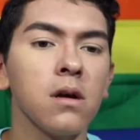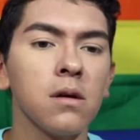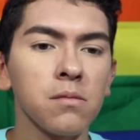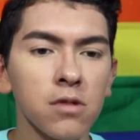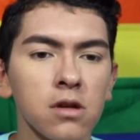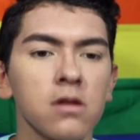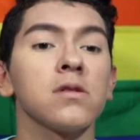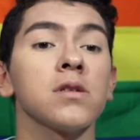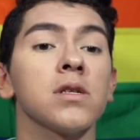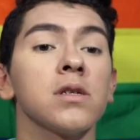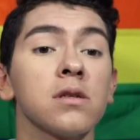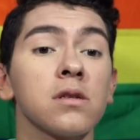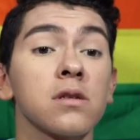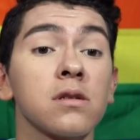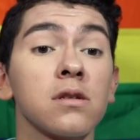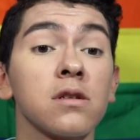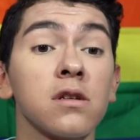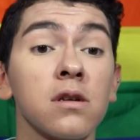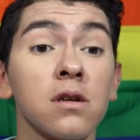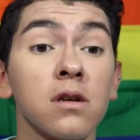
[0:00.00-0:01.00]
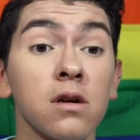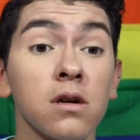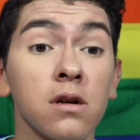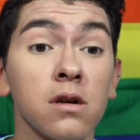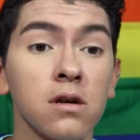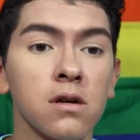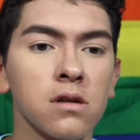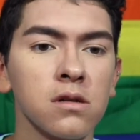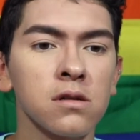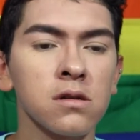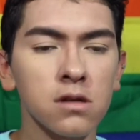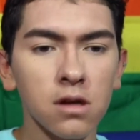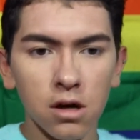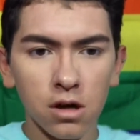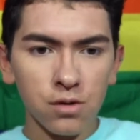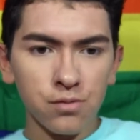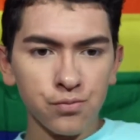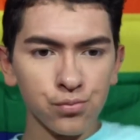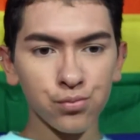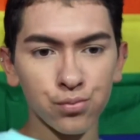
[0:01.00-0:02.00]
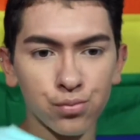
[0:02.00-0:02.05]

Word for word: But, you know, this is... This is good.